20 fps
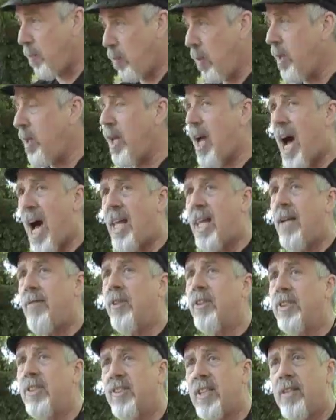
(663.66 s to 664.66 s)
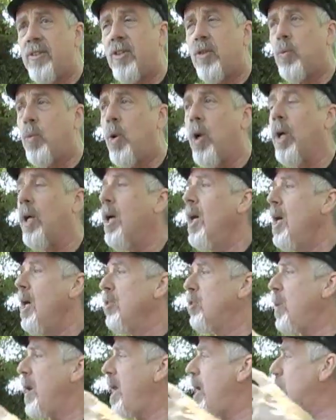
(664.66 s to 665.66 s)
really high-level consensus work.
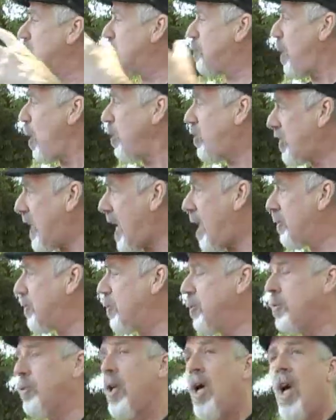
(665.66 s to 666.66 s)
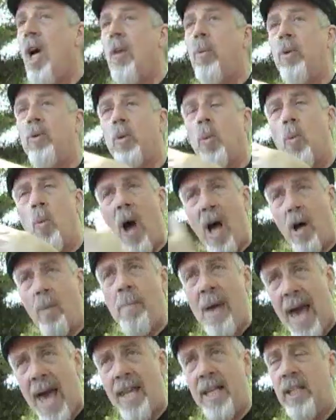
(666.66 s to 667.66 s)
So we had our spokes councils, which were
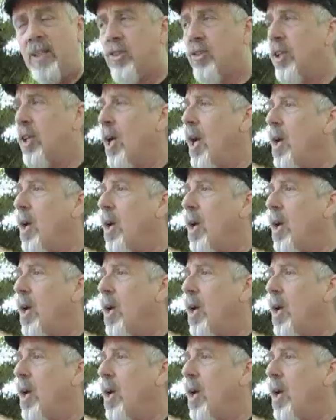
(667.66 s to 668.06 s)
well-managed.